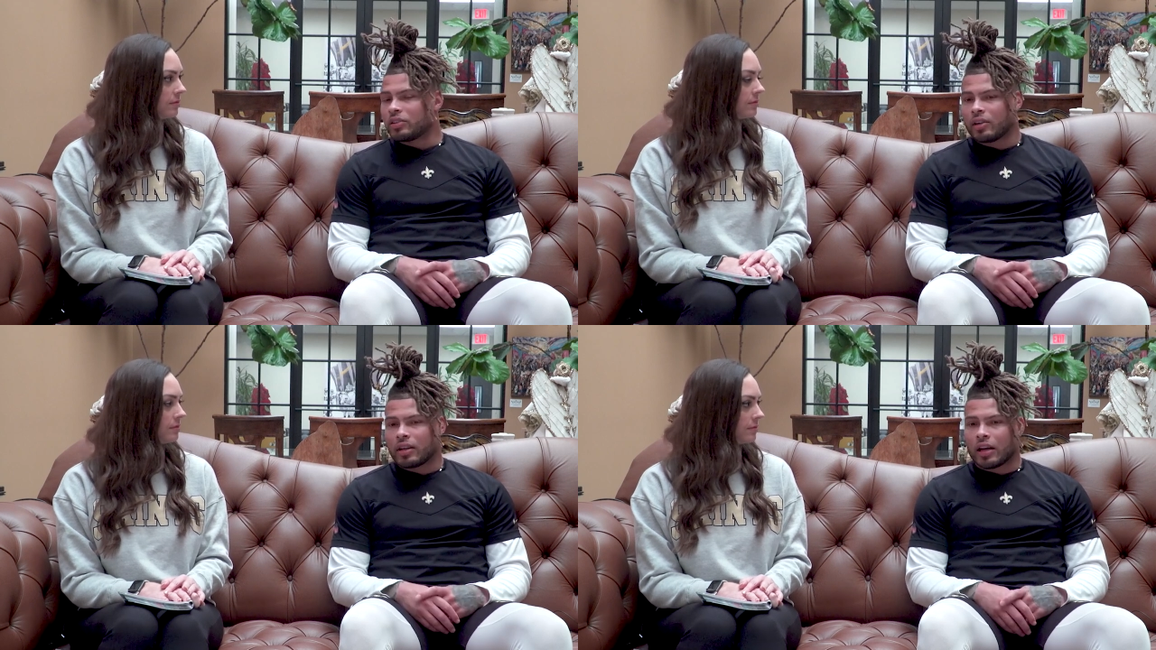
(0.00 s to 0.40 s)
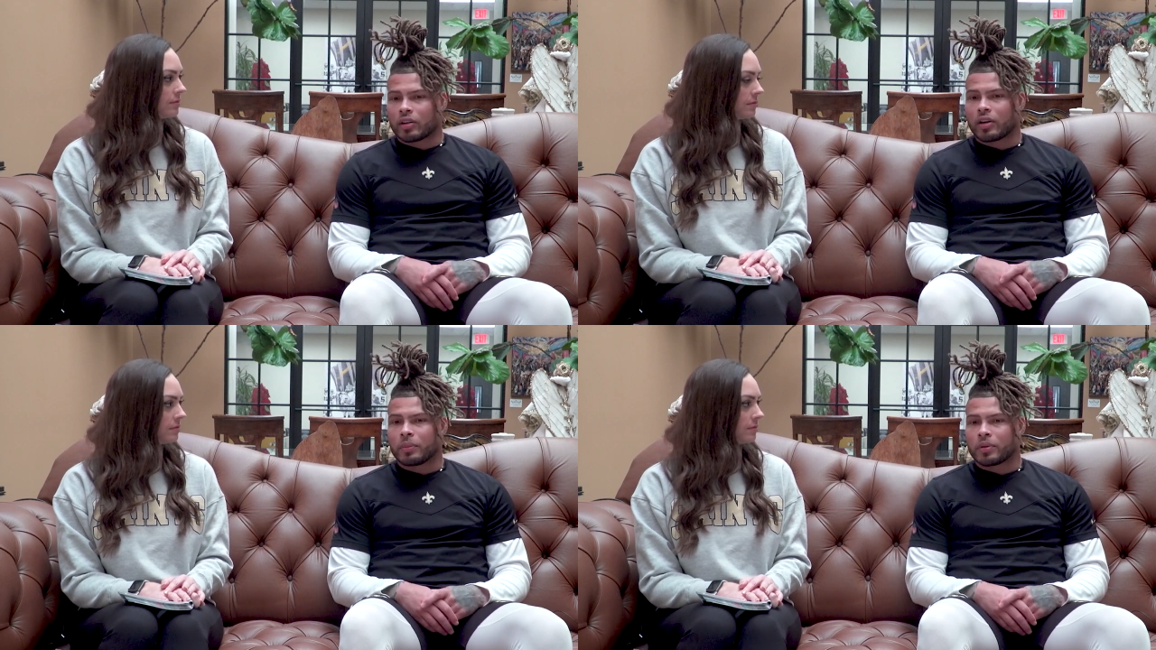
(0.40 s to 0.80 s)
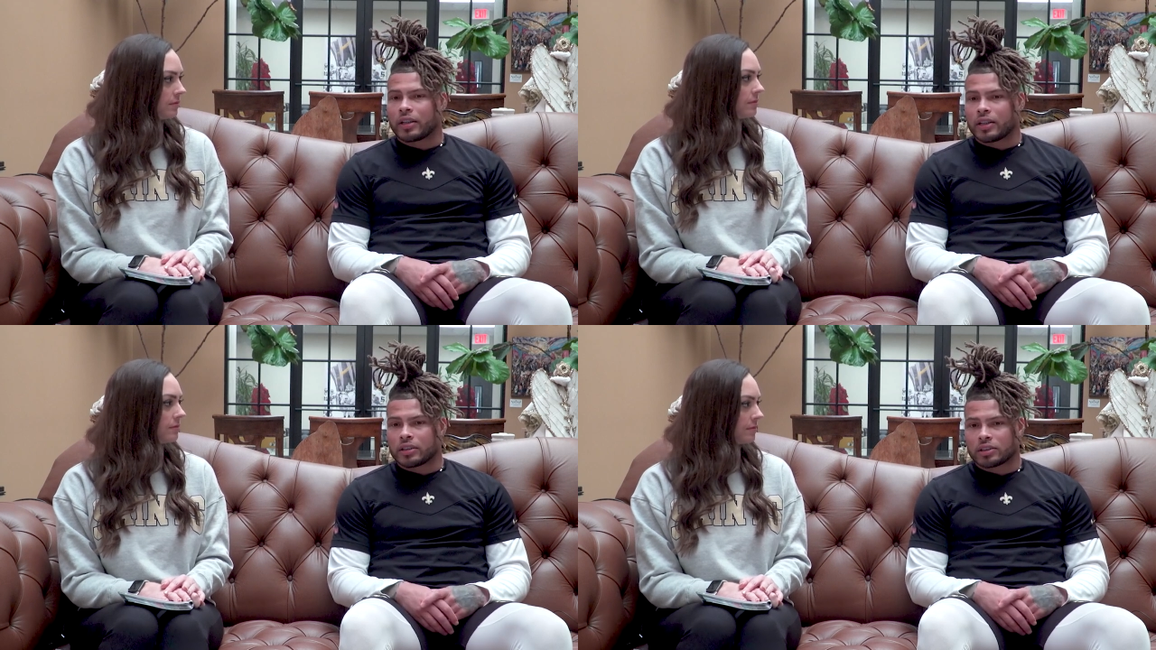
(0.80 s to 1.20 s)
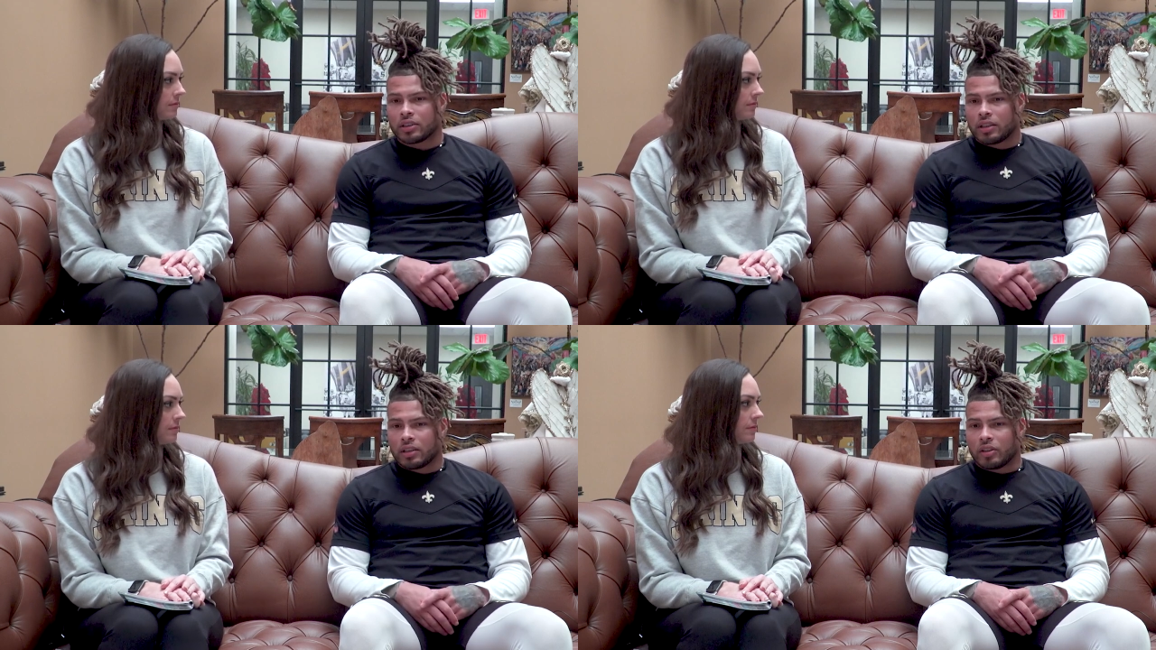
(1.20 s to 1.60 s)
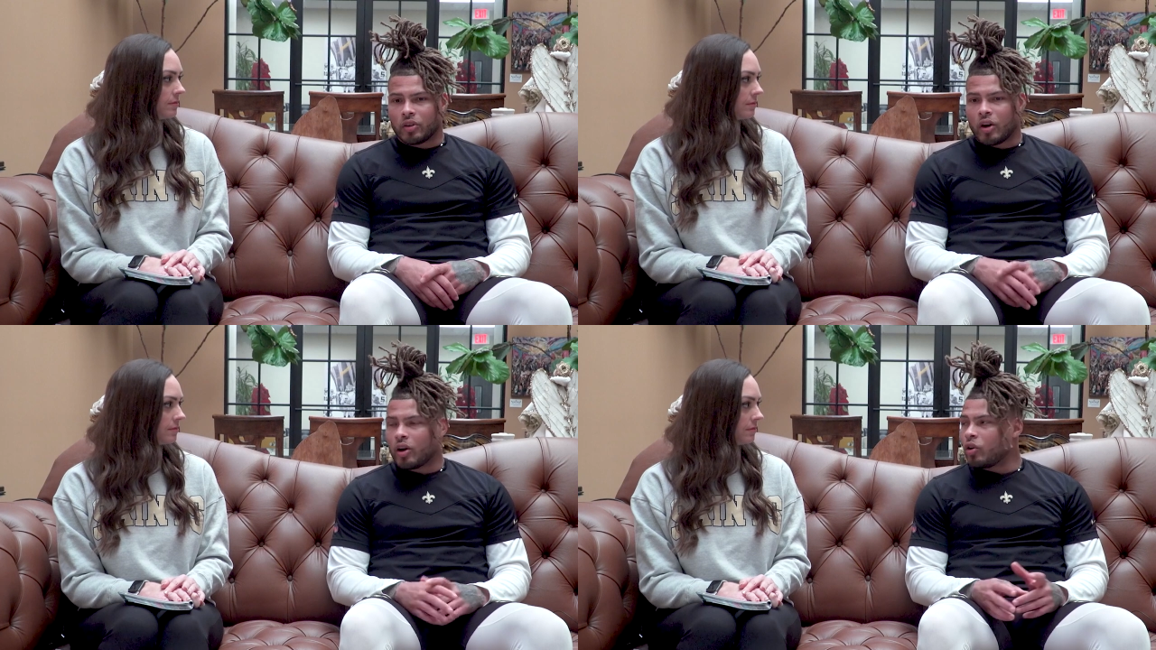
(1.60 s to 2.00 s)
Speaker 1: You know, they got great players, you
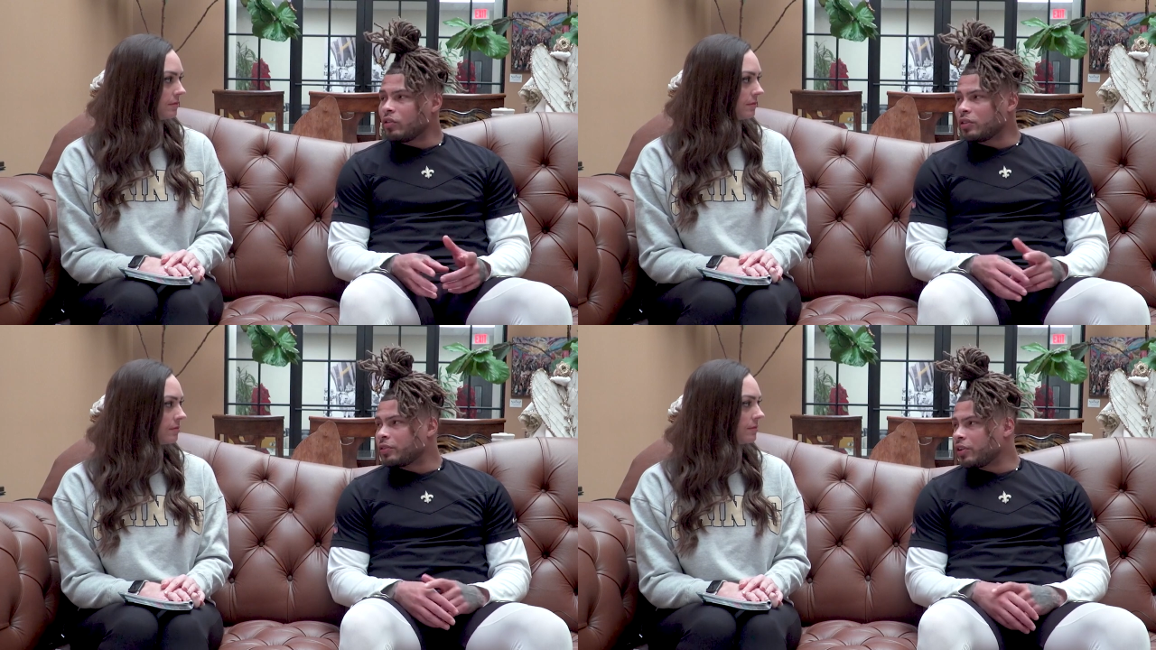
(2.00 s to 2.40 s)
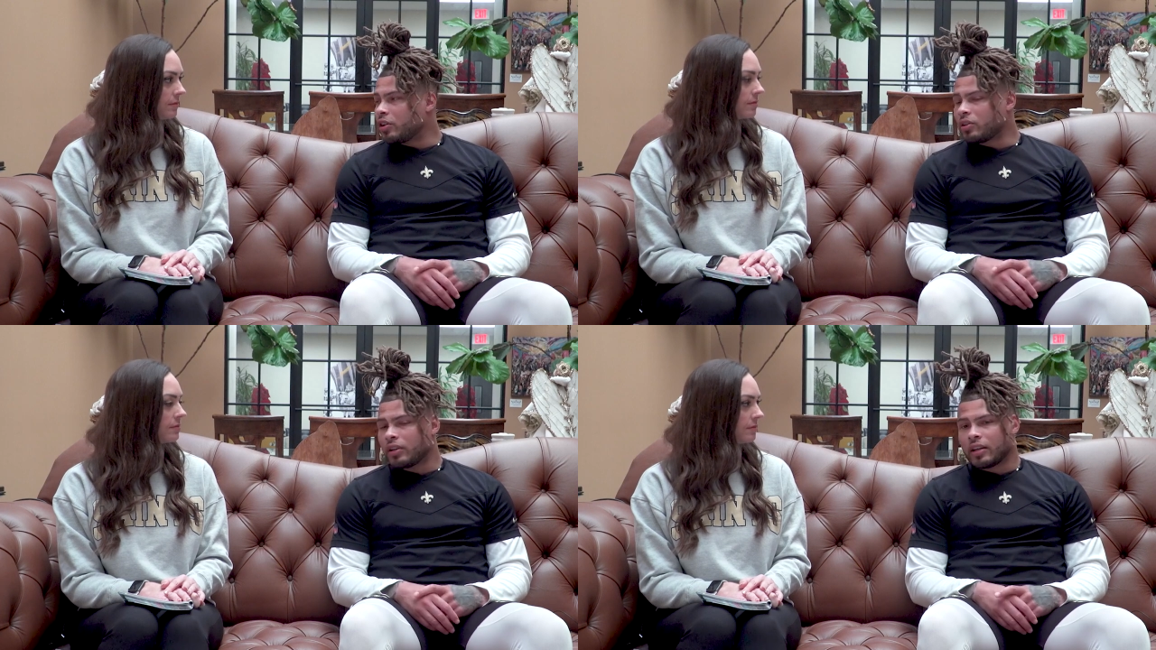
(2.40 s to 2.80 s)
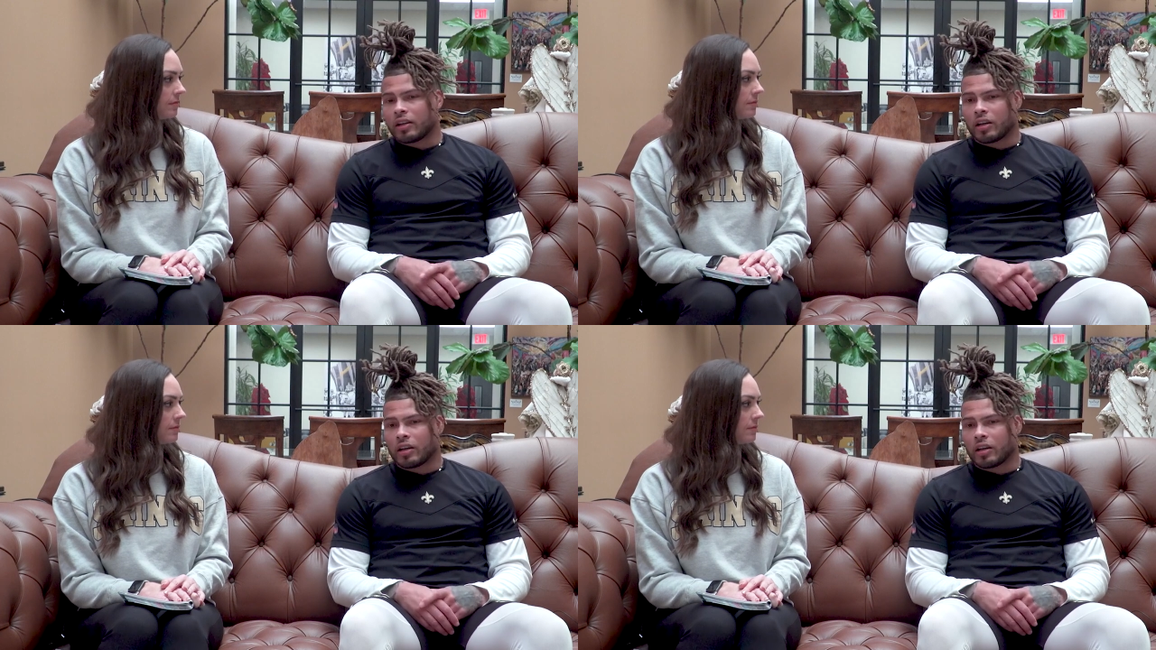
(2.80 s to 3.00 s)
know, all over the field. And